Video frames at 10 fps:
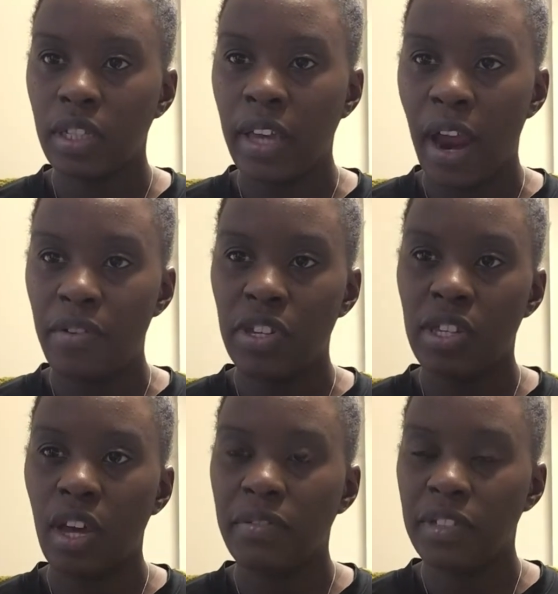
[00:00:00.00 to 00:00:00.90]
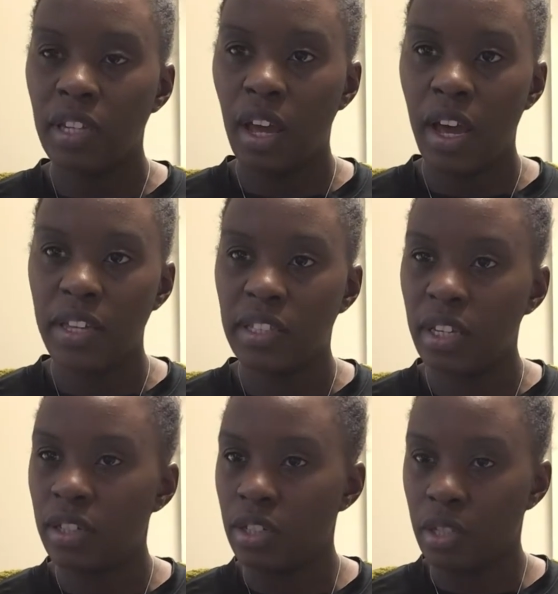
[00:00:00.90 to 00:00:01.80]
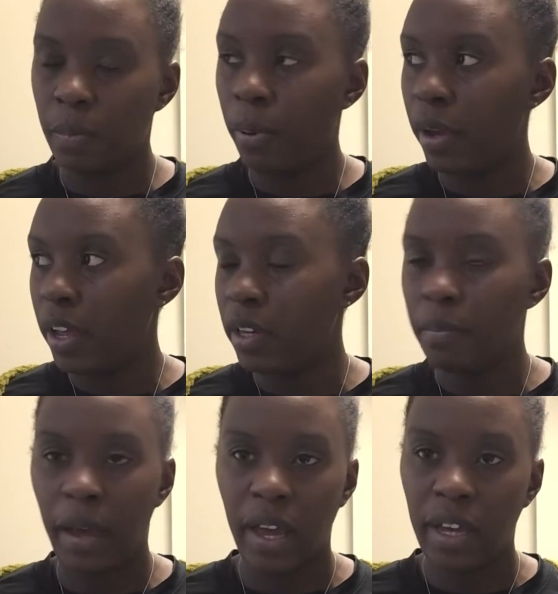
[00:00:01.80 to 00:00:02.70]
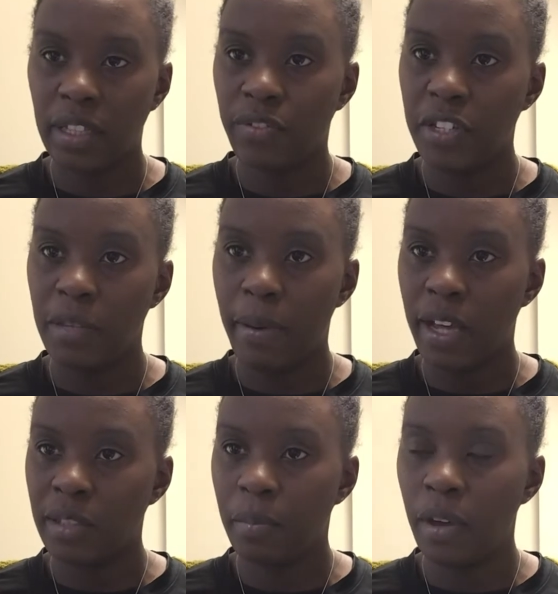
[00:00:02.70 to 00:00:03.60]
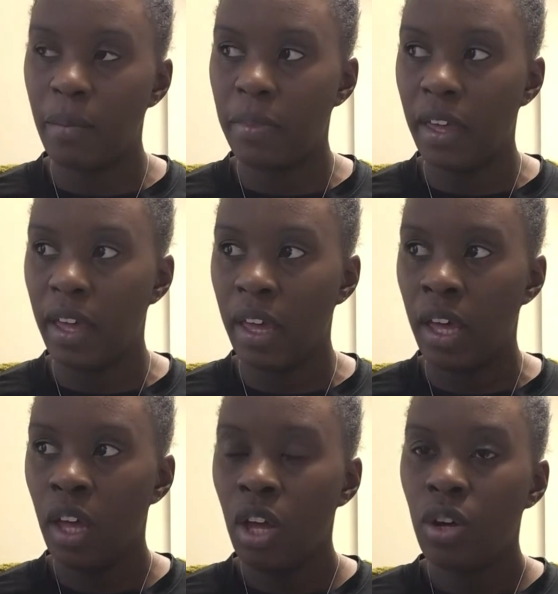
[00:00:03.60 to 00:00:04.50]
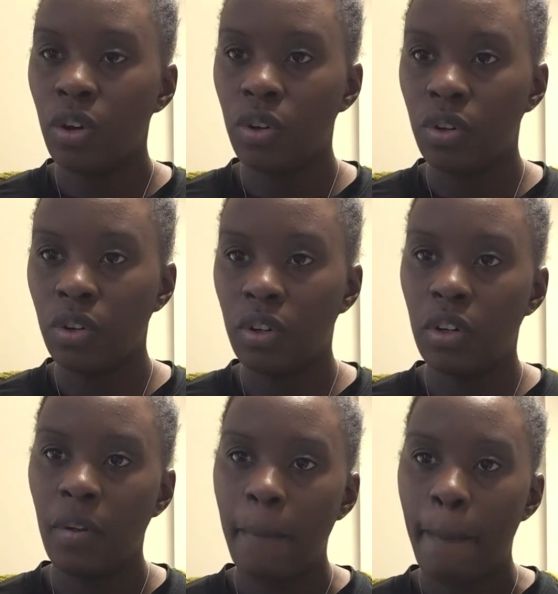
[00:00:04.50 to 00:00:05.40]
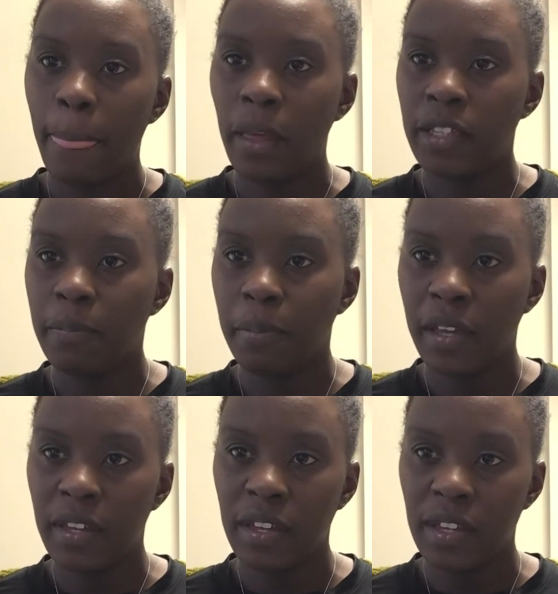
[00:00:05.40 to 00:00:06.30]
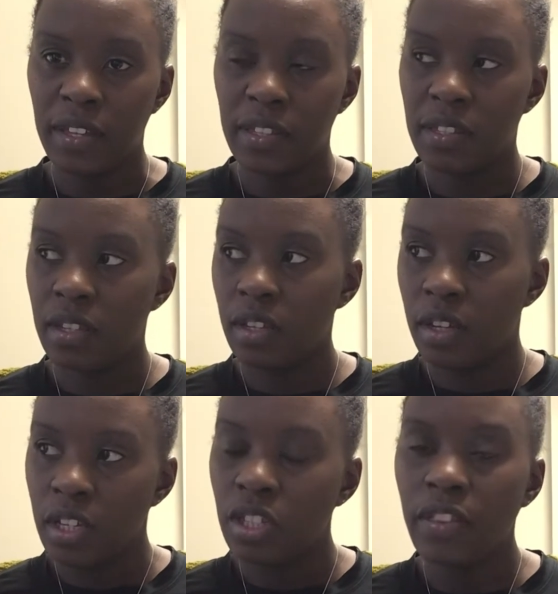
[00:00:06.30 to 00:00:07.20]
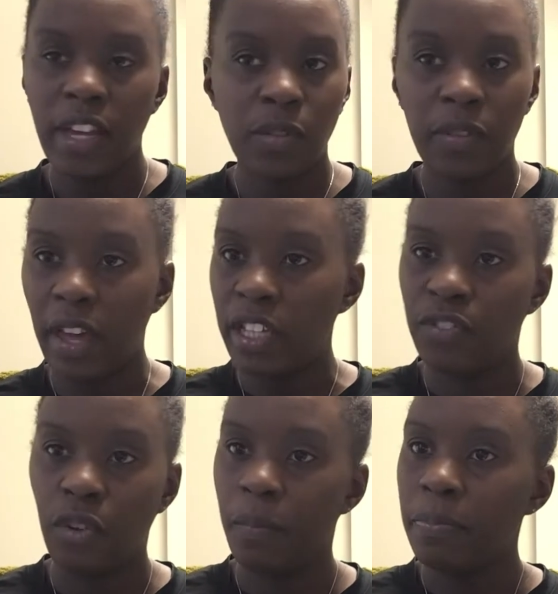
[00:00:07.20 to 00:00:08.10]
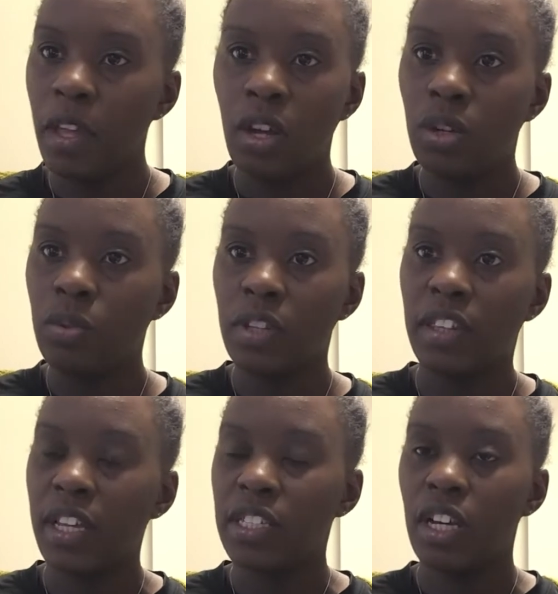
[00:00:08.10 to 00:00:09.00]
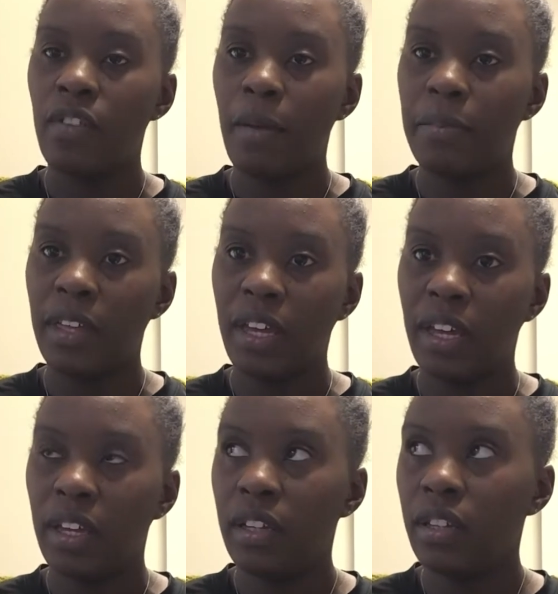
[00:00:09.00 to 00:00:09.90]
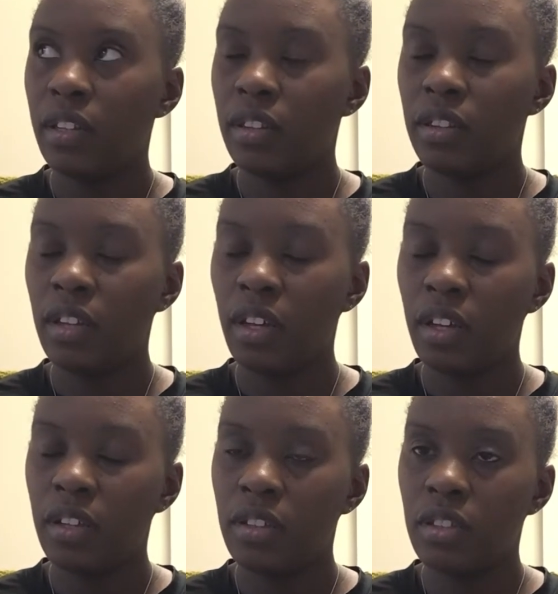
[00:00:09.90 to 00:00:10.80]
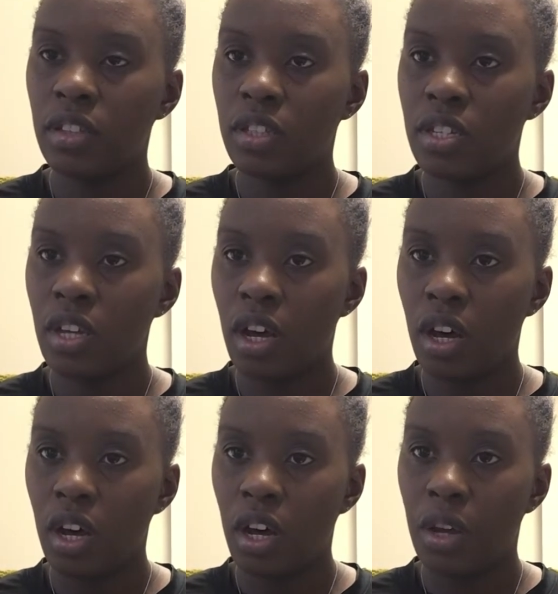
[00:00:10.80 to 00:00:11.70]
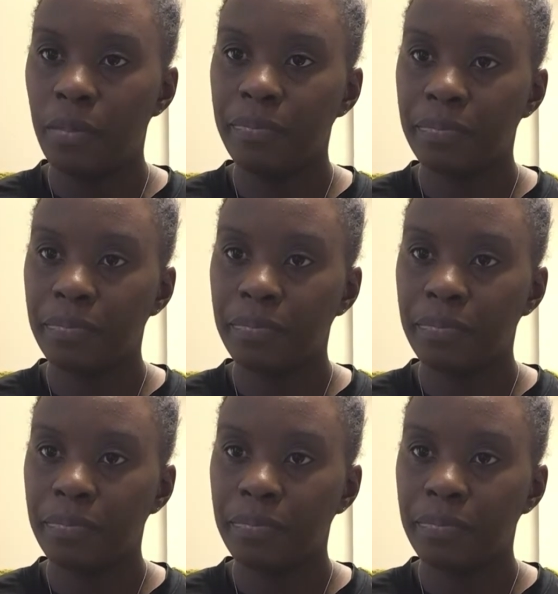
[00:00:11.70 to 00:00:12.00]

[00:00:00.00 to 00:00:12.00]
carrots that I've sliced and just put in bags, freezer bags, and put up there. Or there's peas. So that's what that is for. All the things that are up there that are